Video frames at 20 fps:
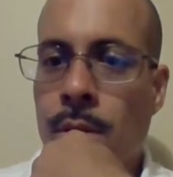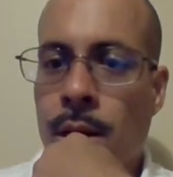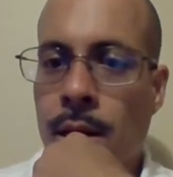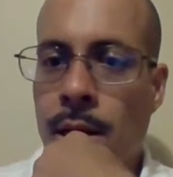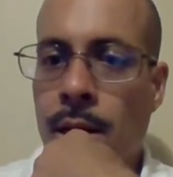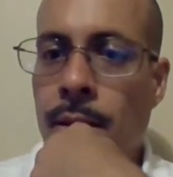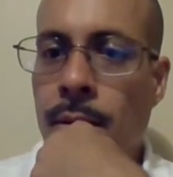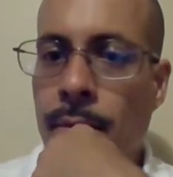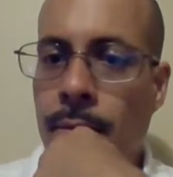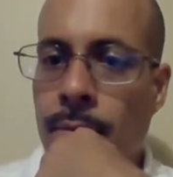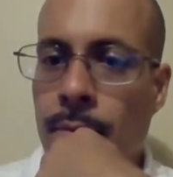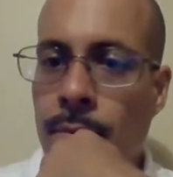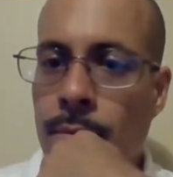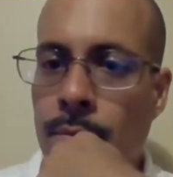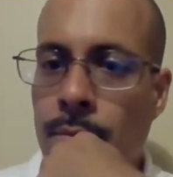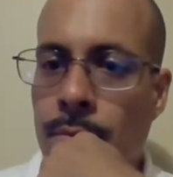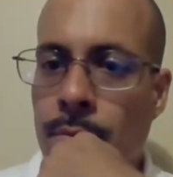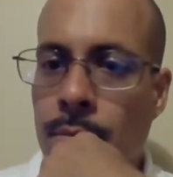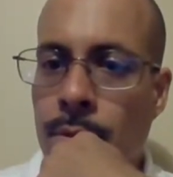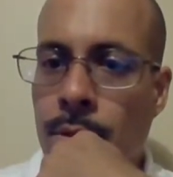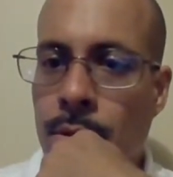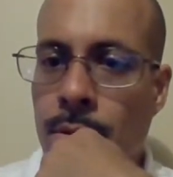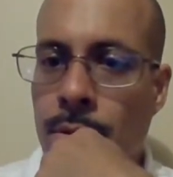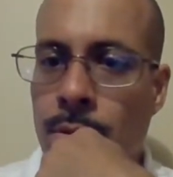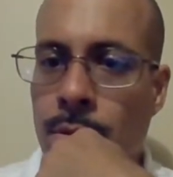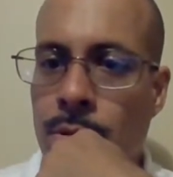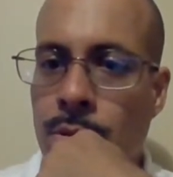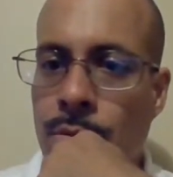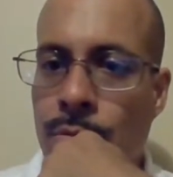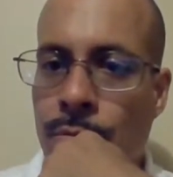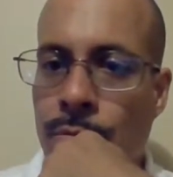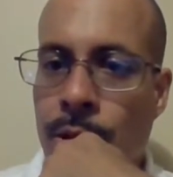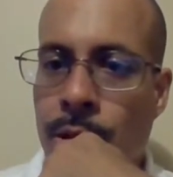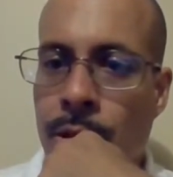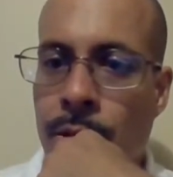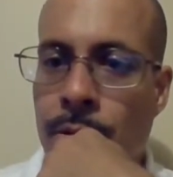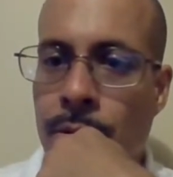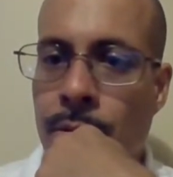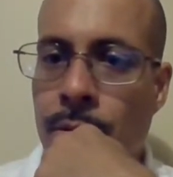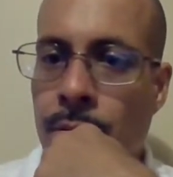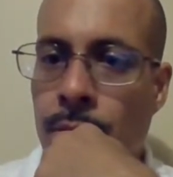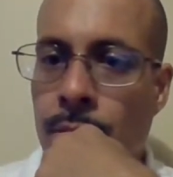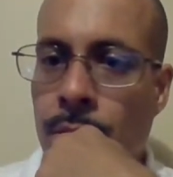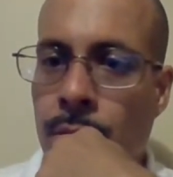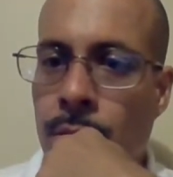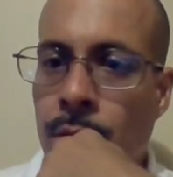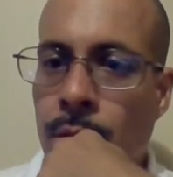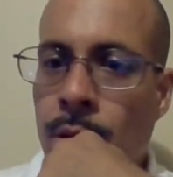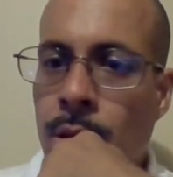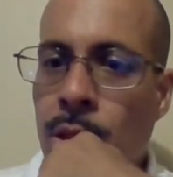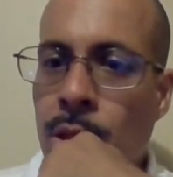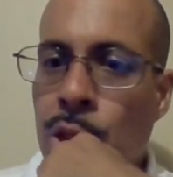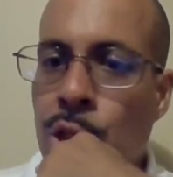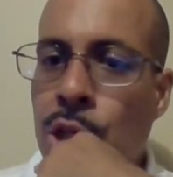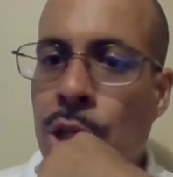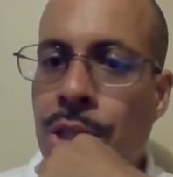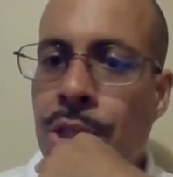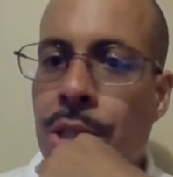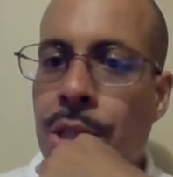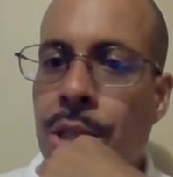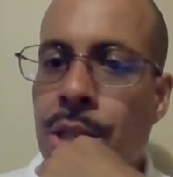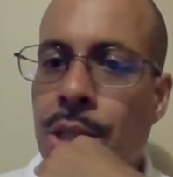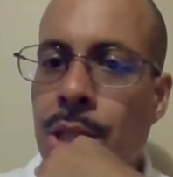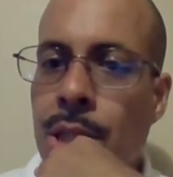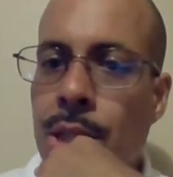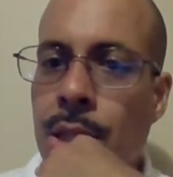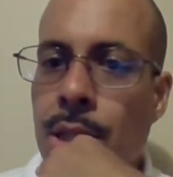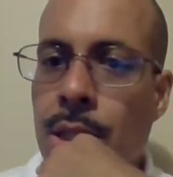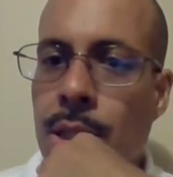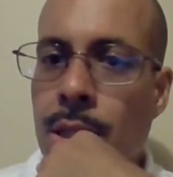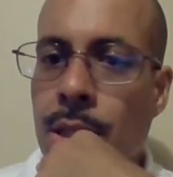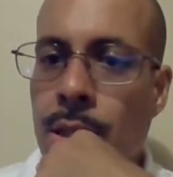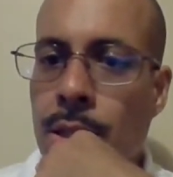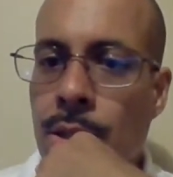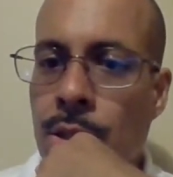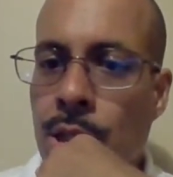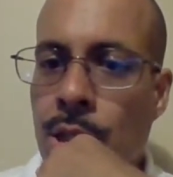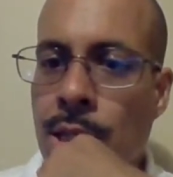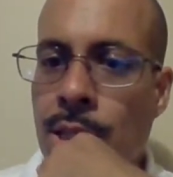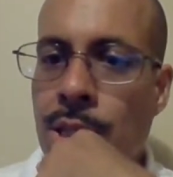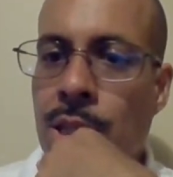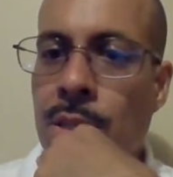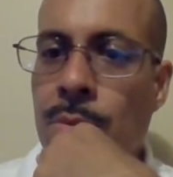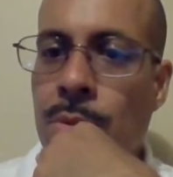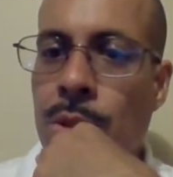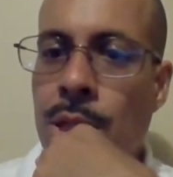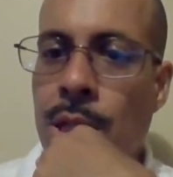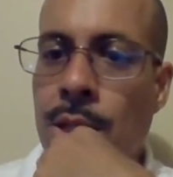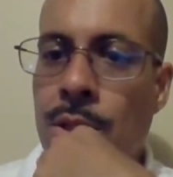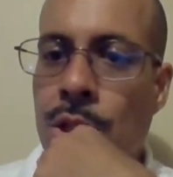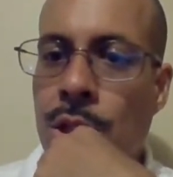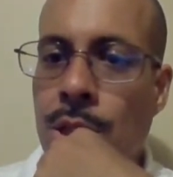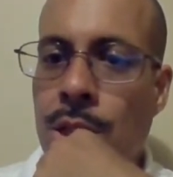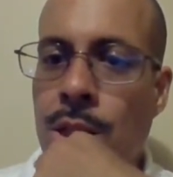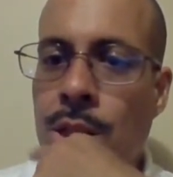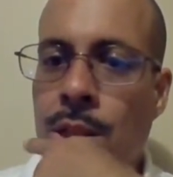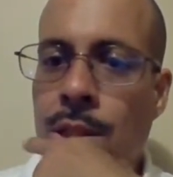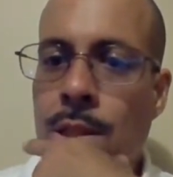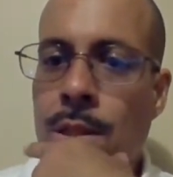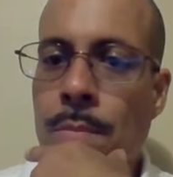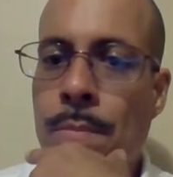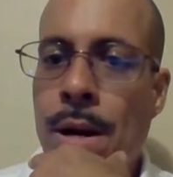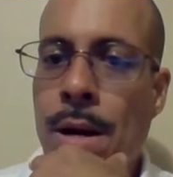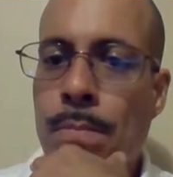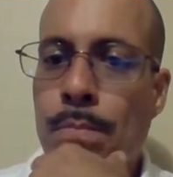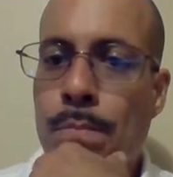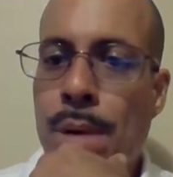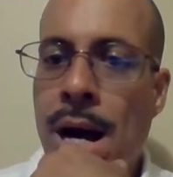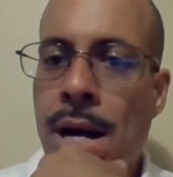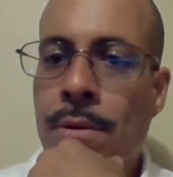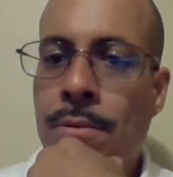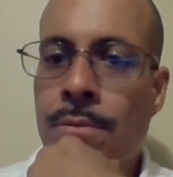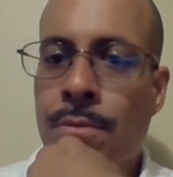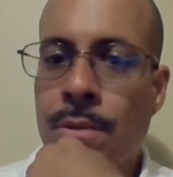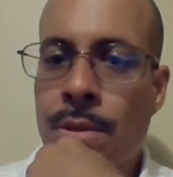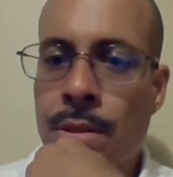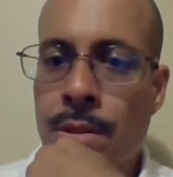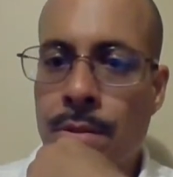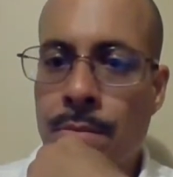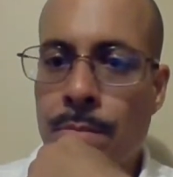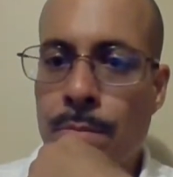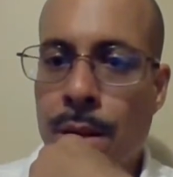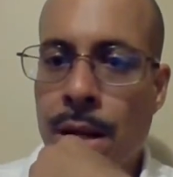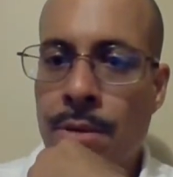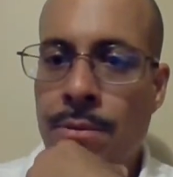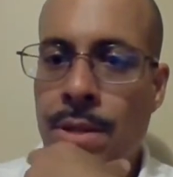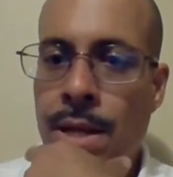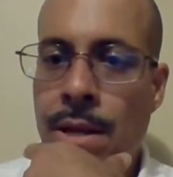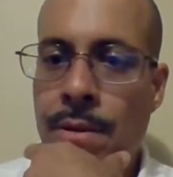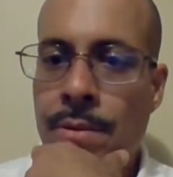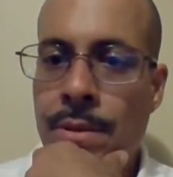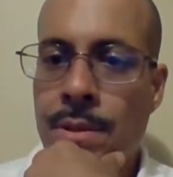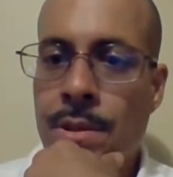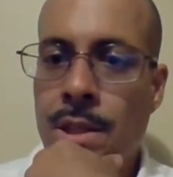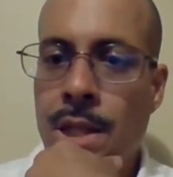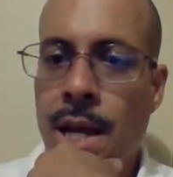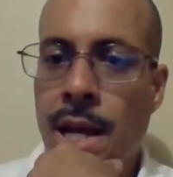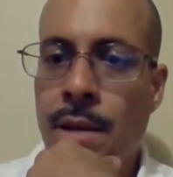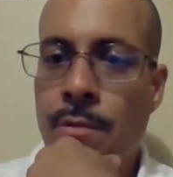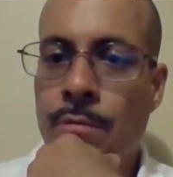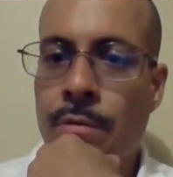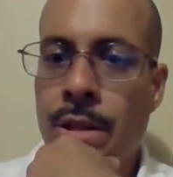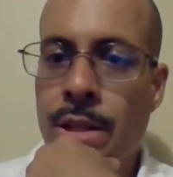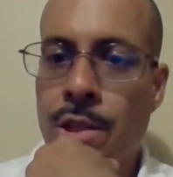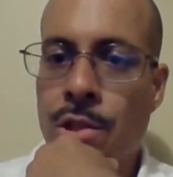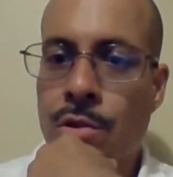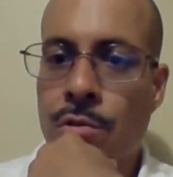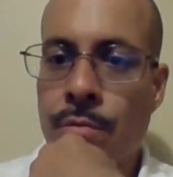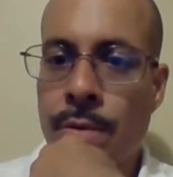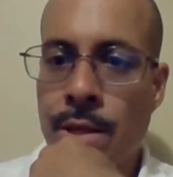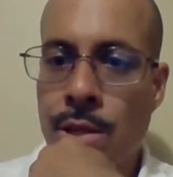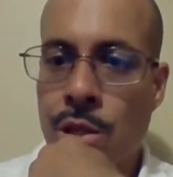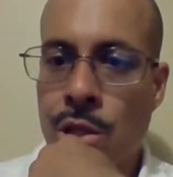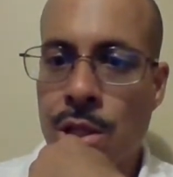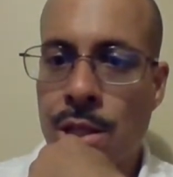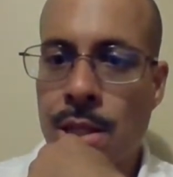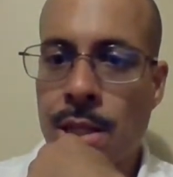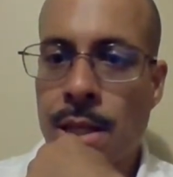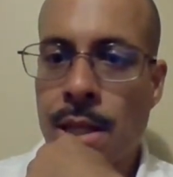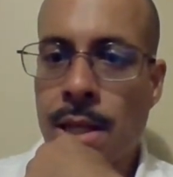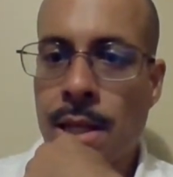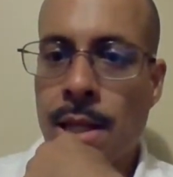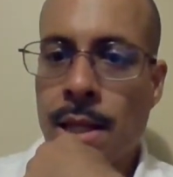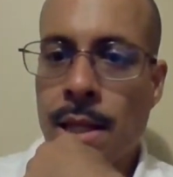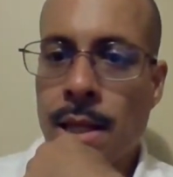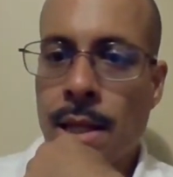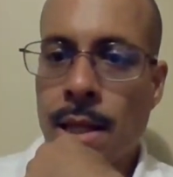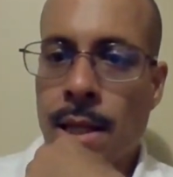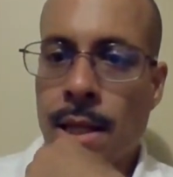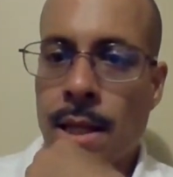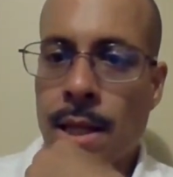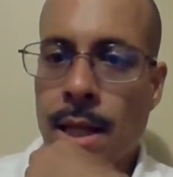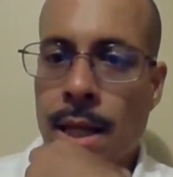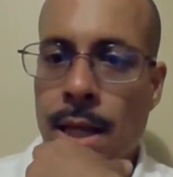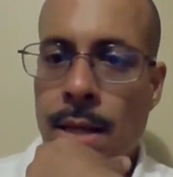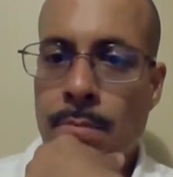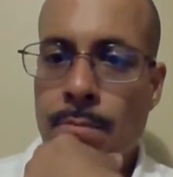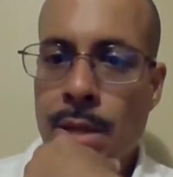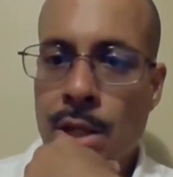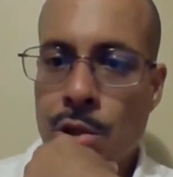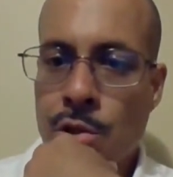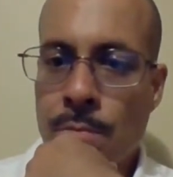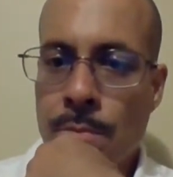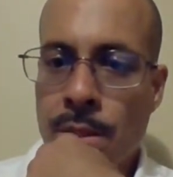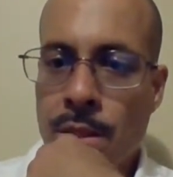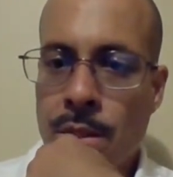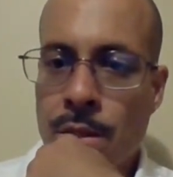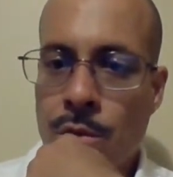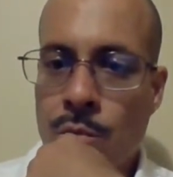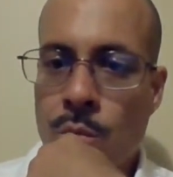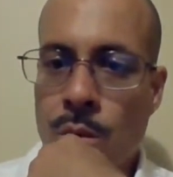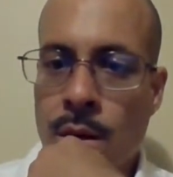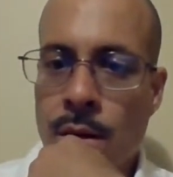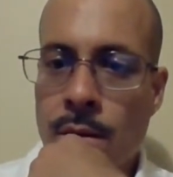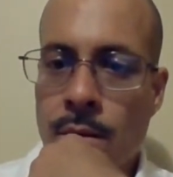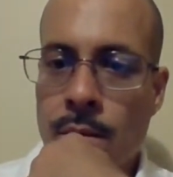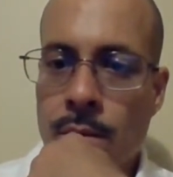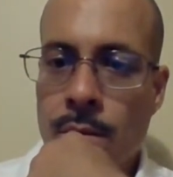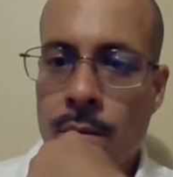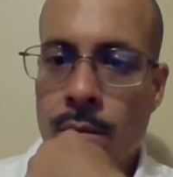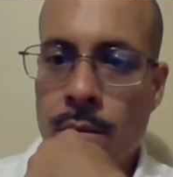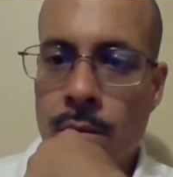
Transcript: Okay? That's a fair justice. Jasim said justice is about boundaries and restoration and measurements as well.